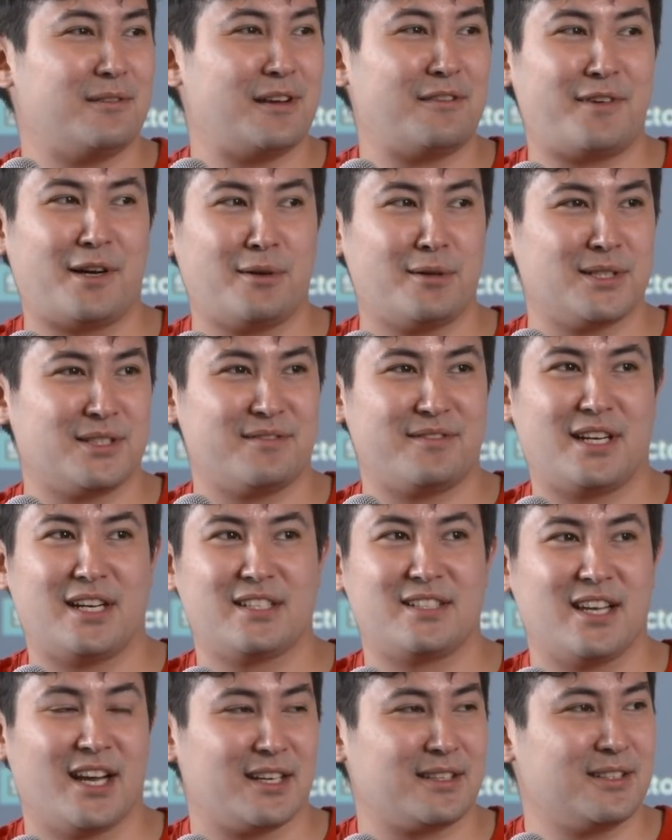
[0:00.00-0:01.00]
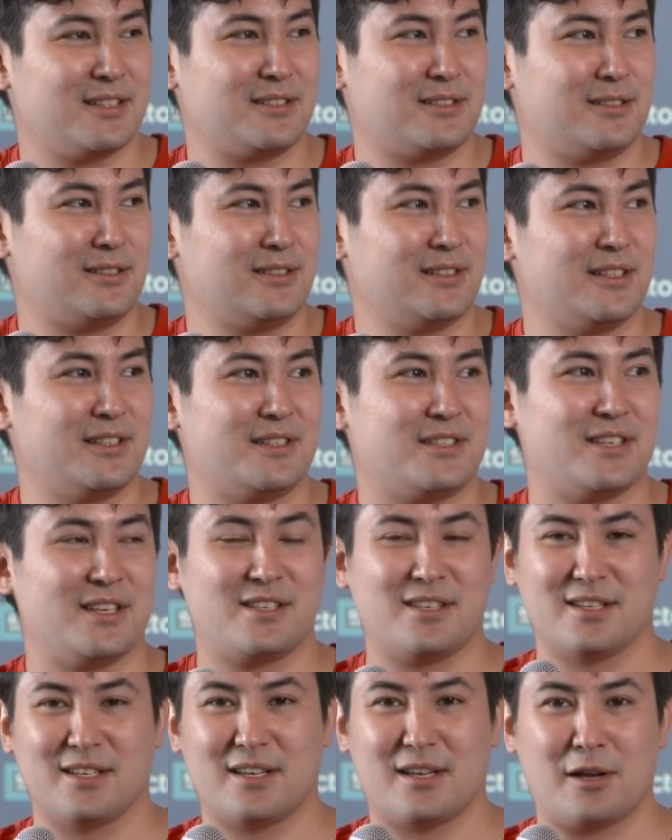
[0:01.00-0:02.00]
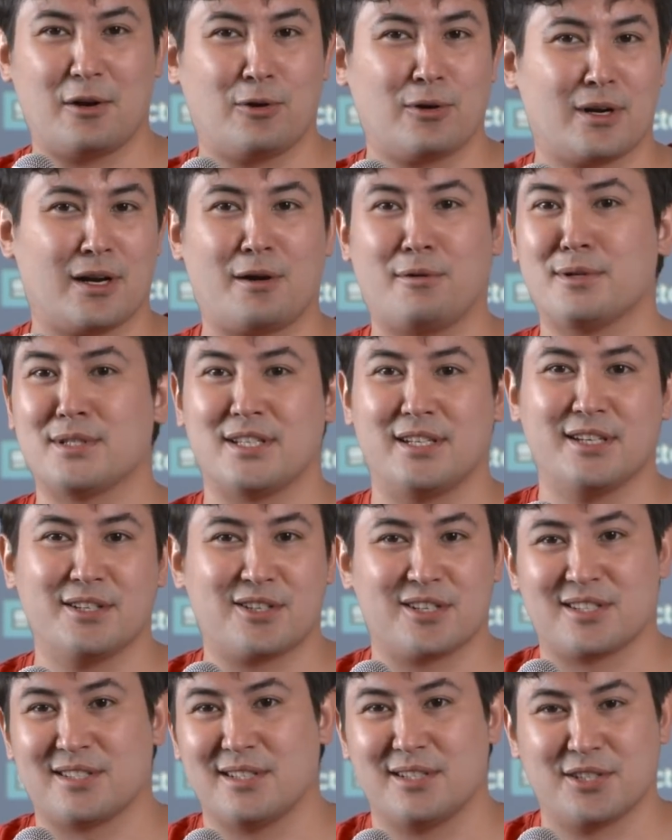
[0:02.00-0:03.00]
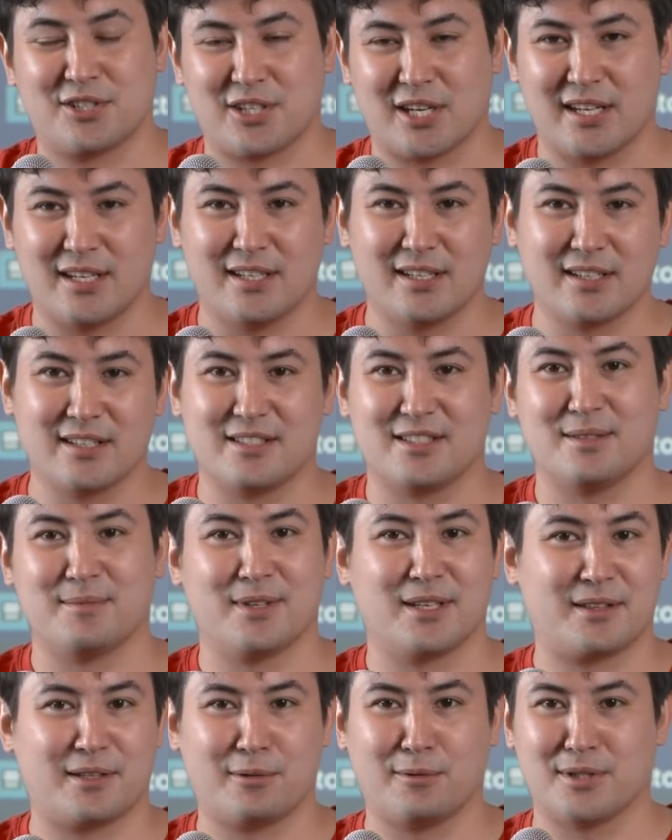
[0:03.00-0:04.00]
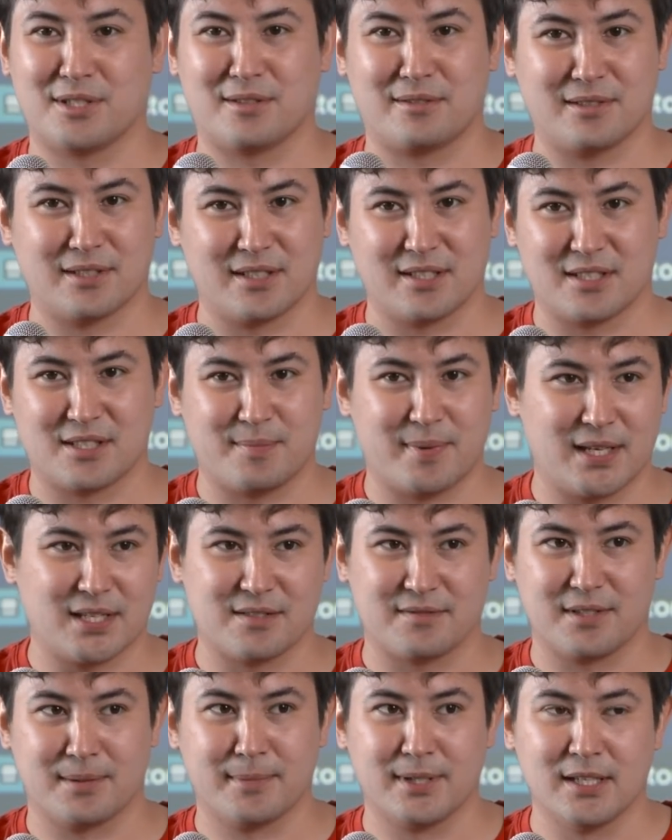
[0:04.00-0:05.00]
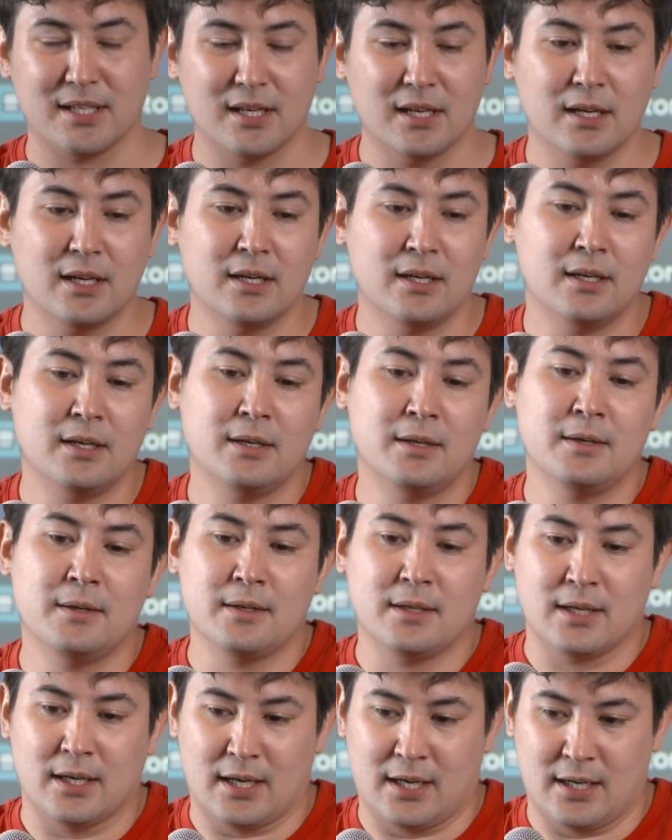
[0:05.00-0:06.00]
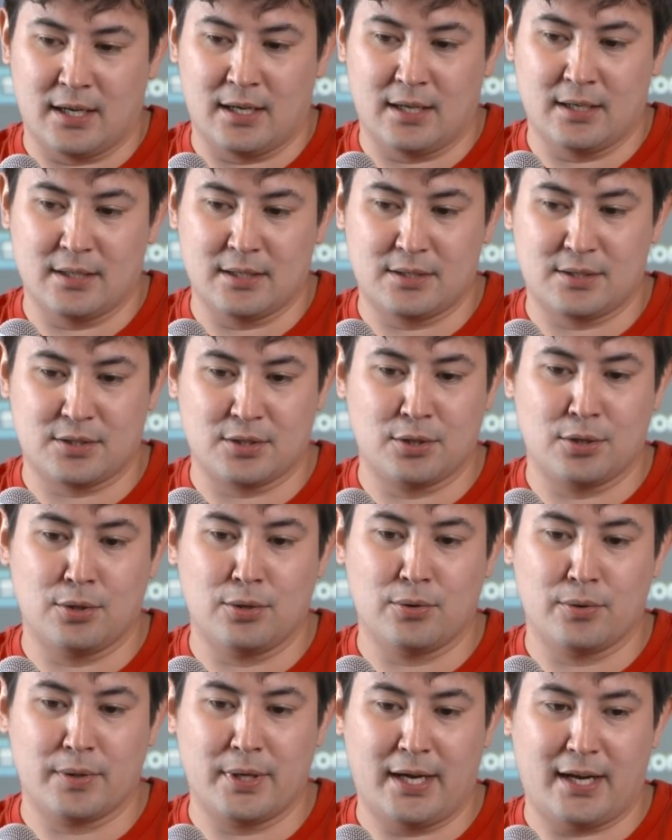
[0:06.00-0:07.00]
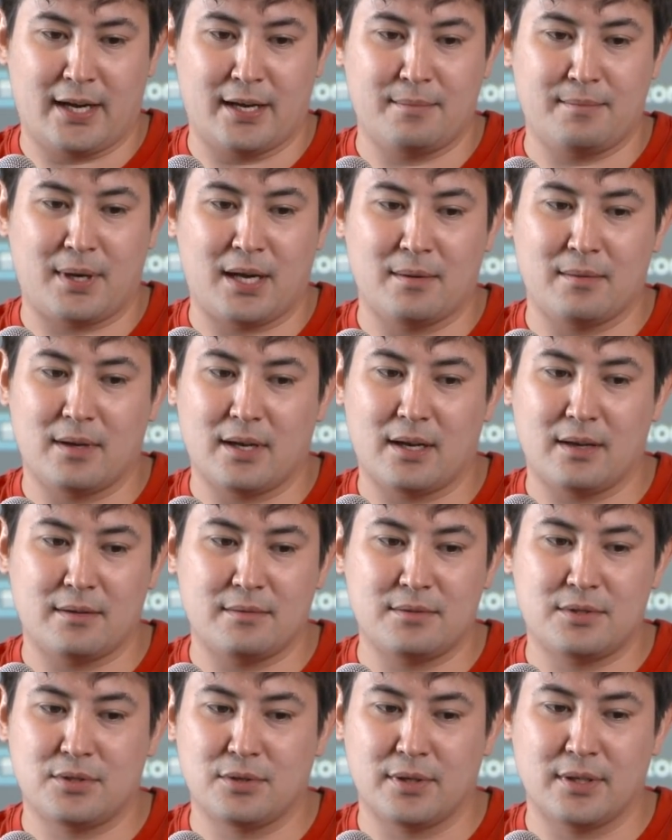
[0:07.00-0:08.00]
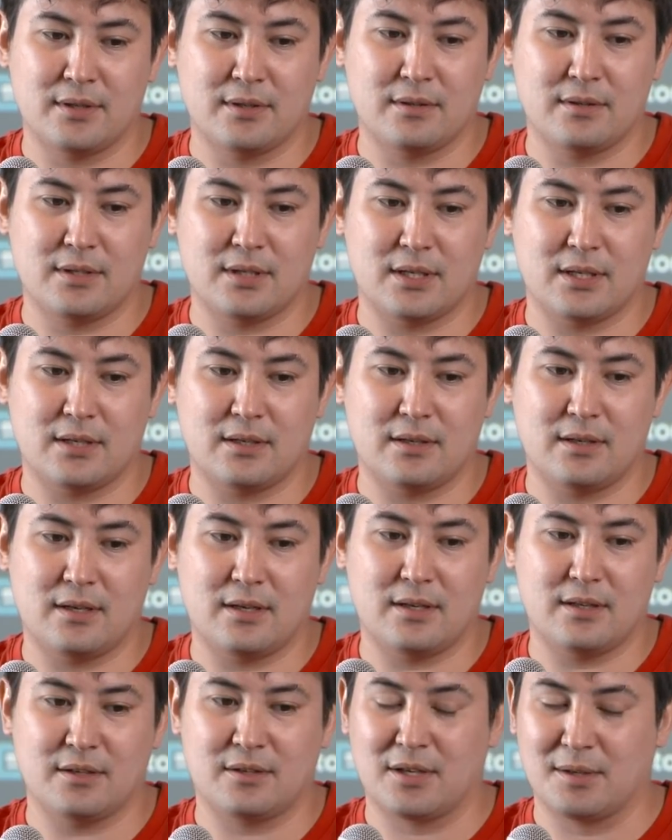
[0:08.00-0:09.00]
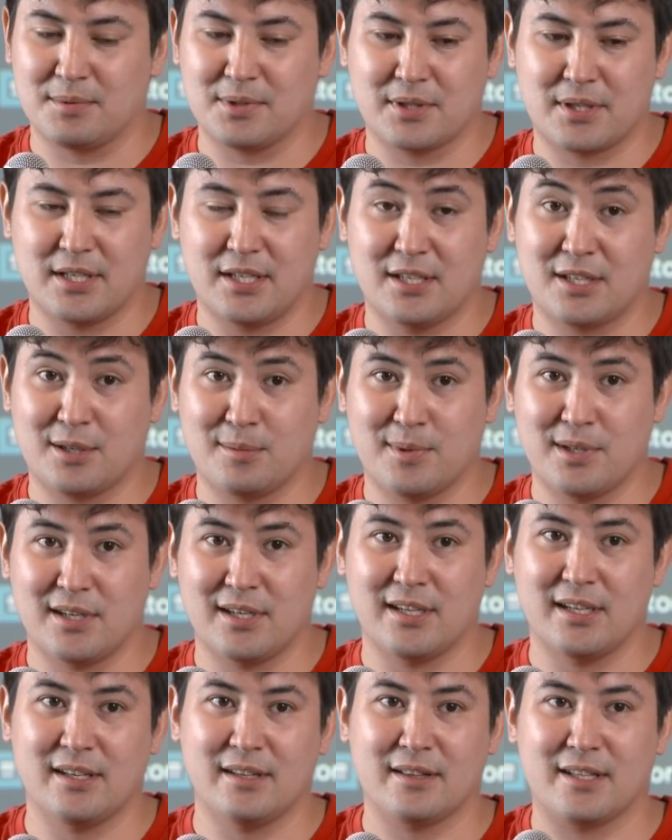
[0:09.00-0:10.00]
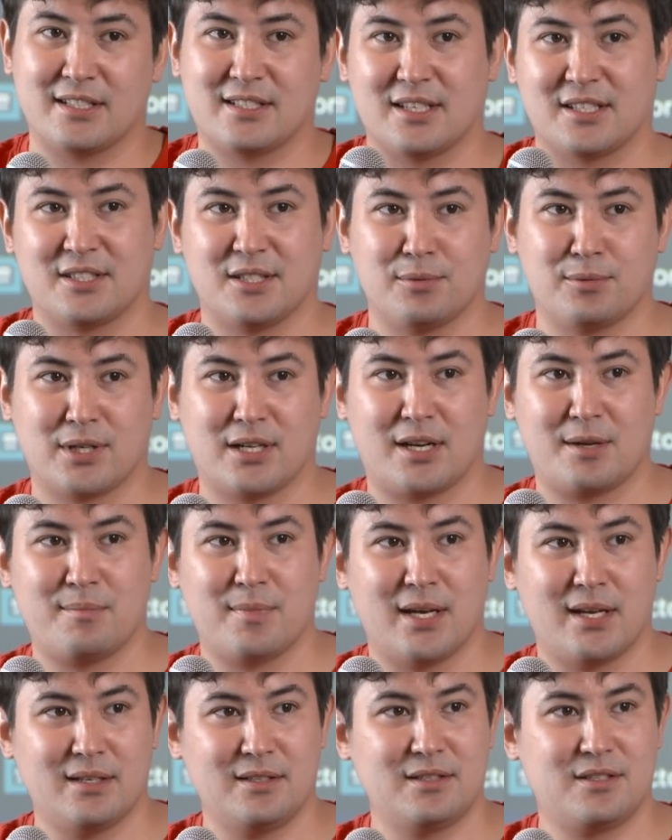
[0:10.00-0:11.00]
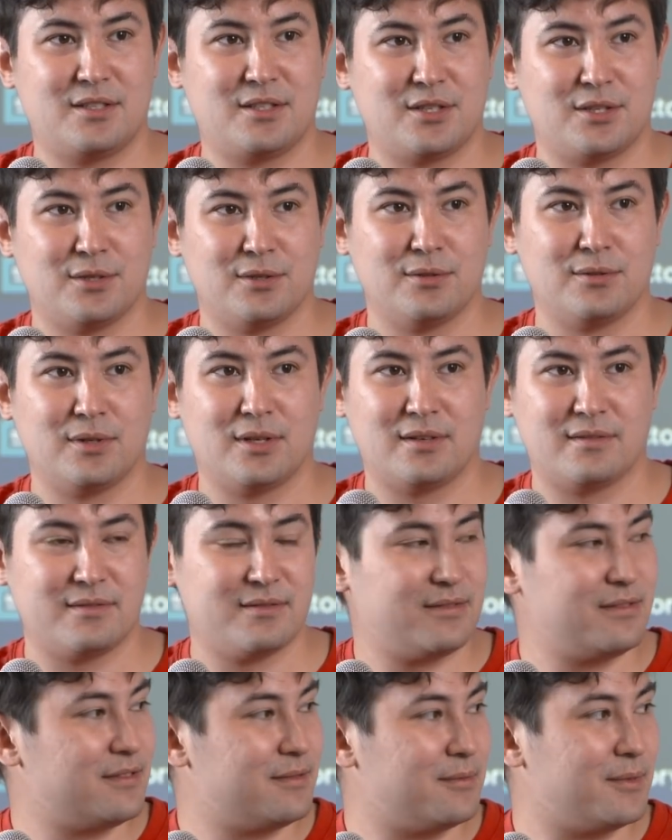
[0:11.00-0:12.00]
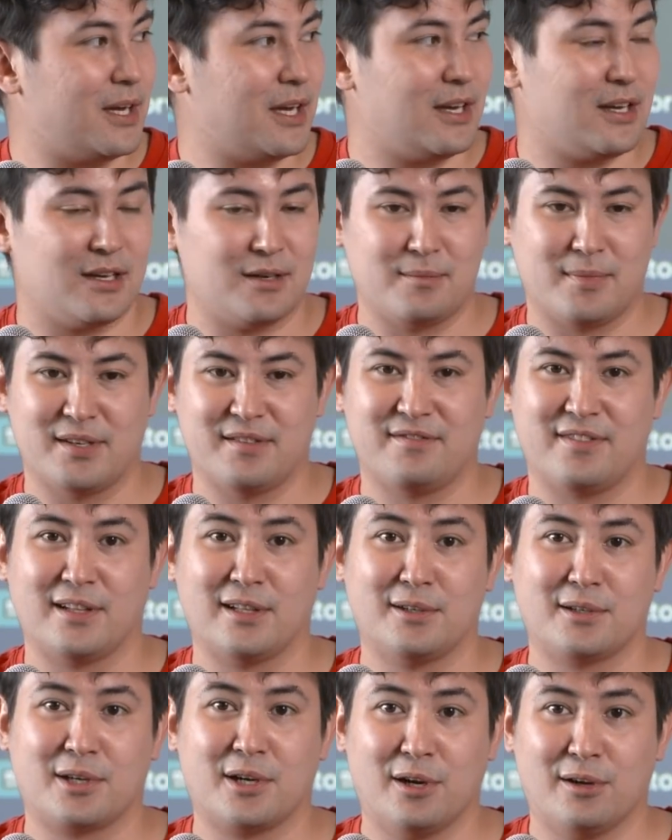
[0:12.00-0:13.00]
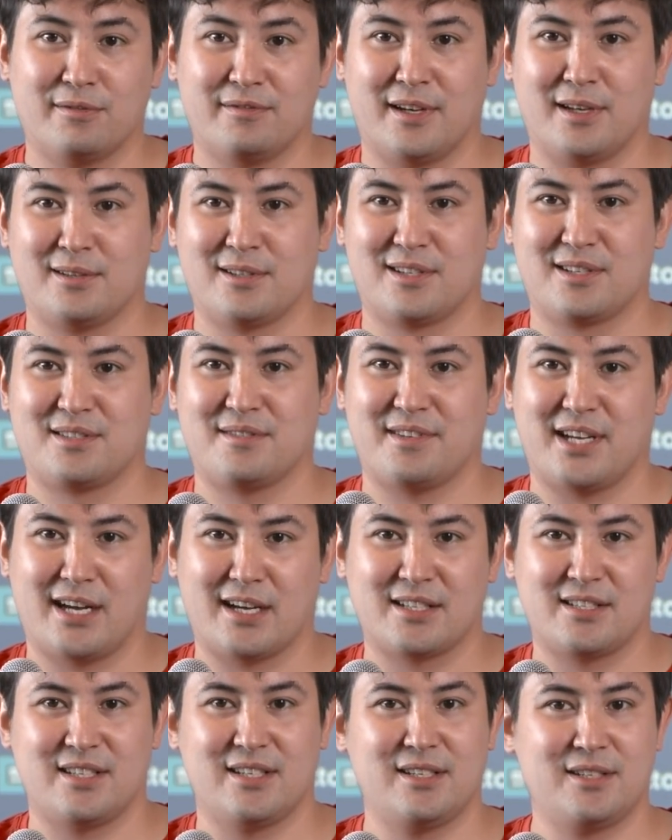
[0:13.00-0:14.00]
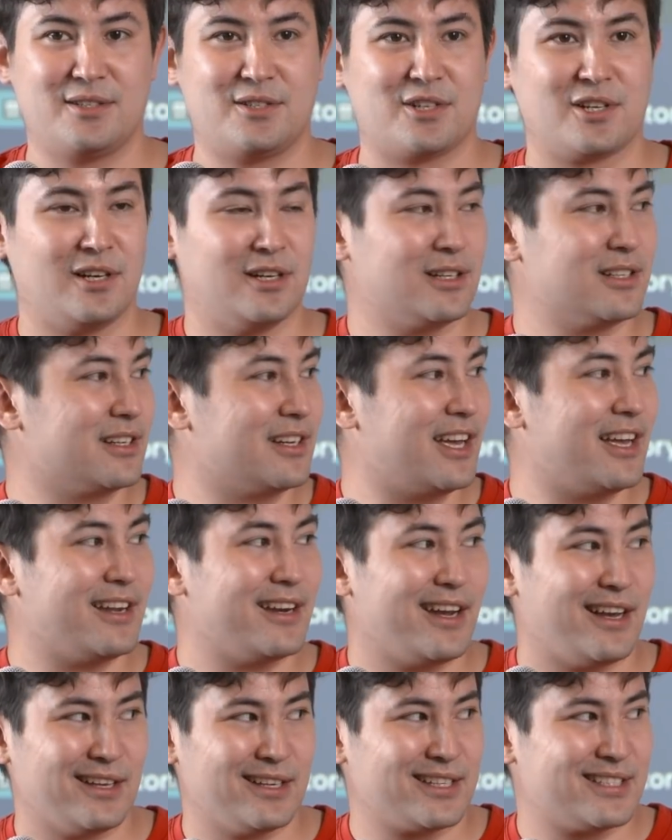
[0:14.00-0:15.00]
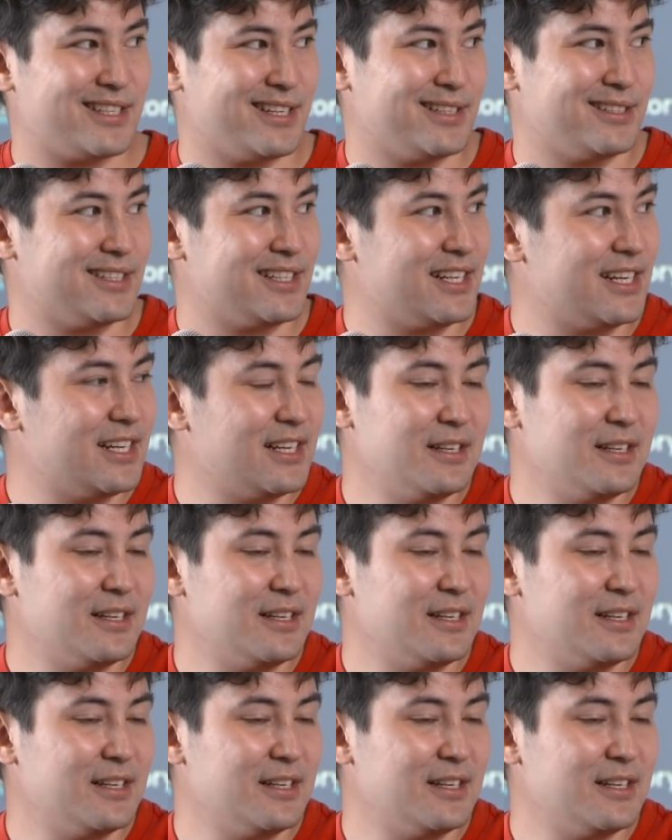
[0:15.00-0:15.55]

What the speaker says: I wasn't very technical, or I wasn't interested in trading, it seemed like there wasn't really a space for me. So yeah, I joined the CryptoKitty community, and that's actually where I met 2 of my fellow co-founders of Axie, Trung and Alexander.